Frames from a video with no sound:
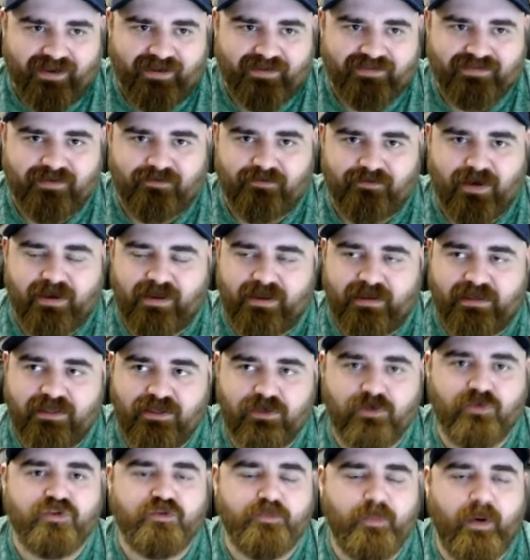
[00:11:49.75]
It's a, a,
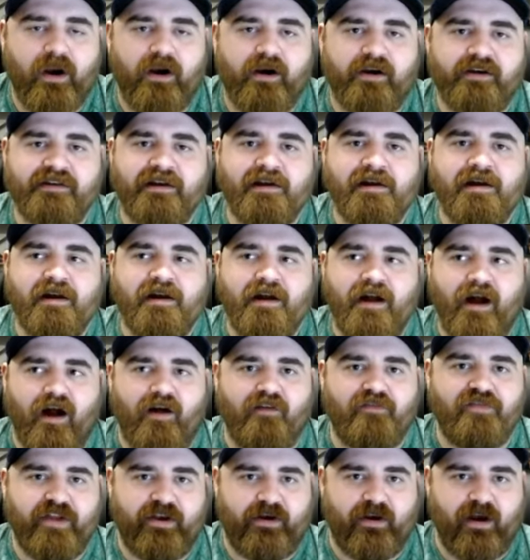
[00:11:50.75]
huge part
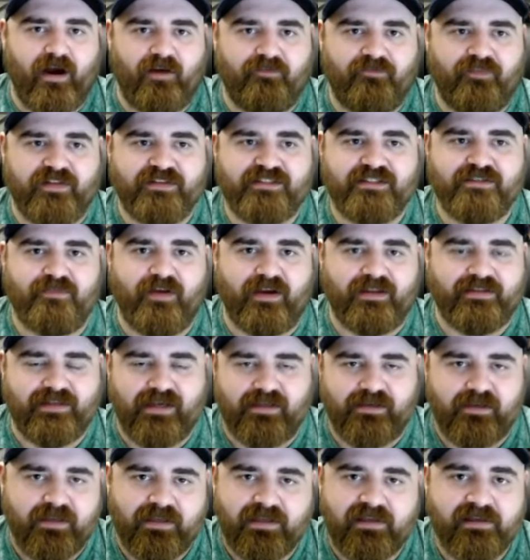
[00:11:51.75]
of their offensive
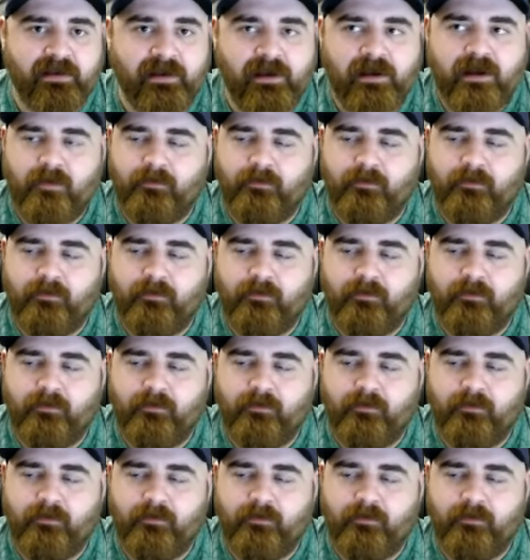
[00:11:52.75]
identity,